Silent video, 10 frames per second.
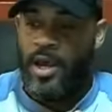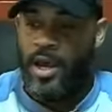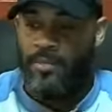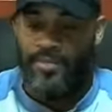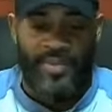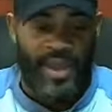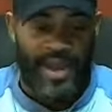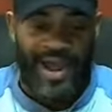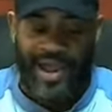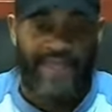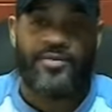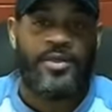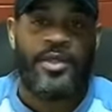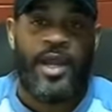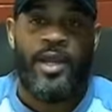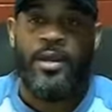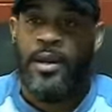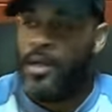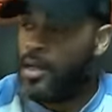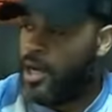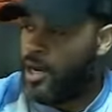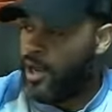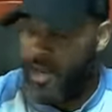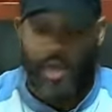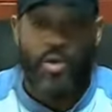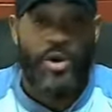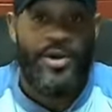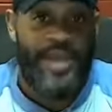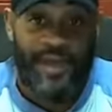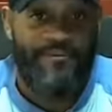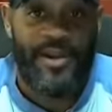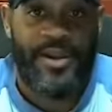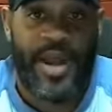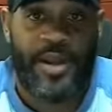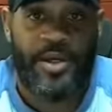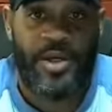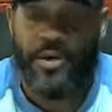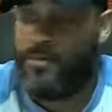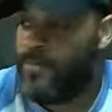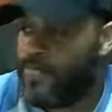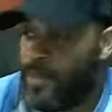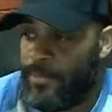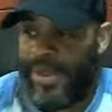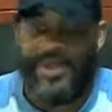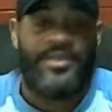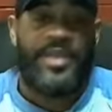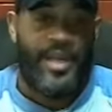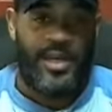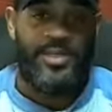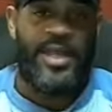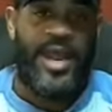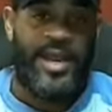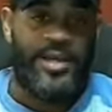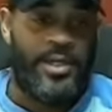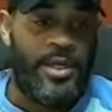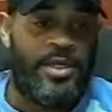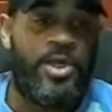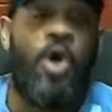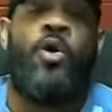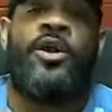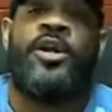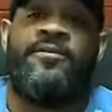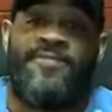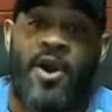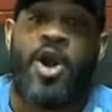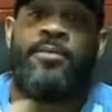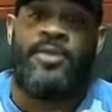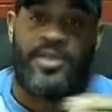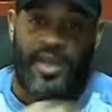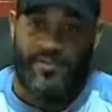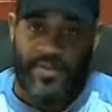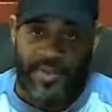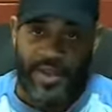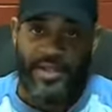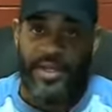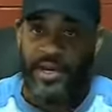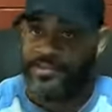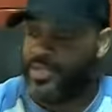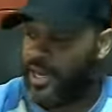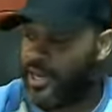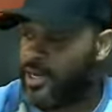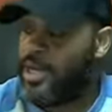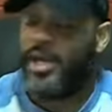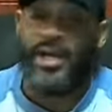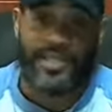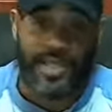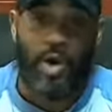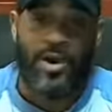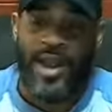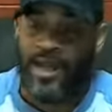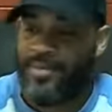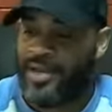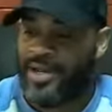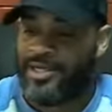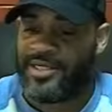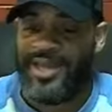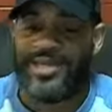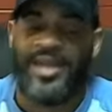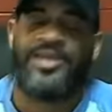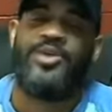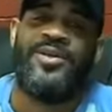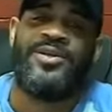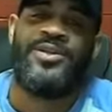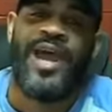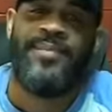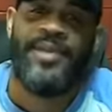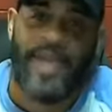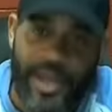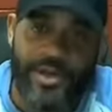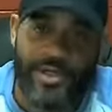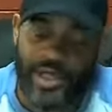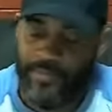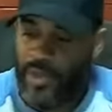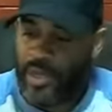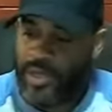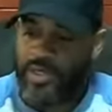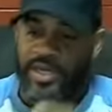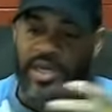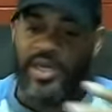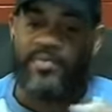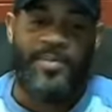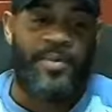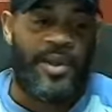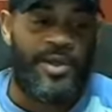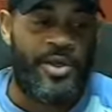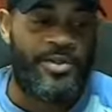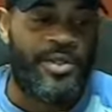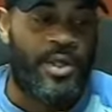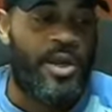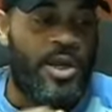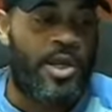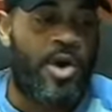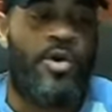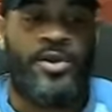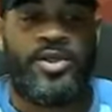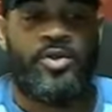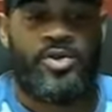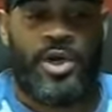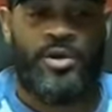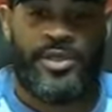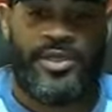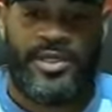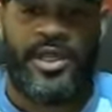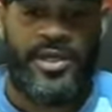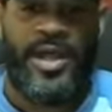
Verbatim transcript: um, that I have to say. Uh, and they would definitely not do the painstaking task to go and confirm to see if the things that I'm saying is so or not because it takes too much time and energy. You see, these people are used to going to churches, sitting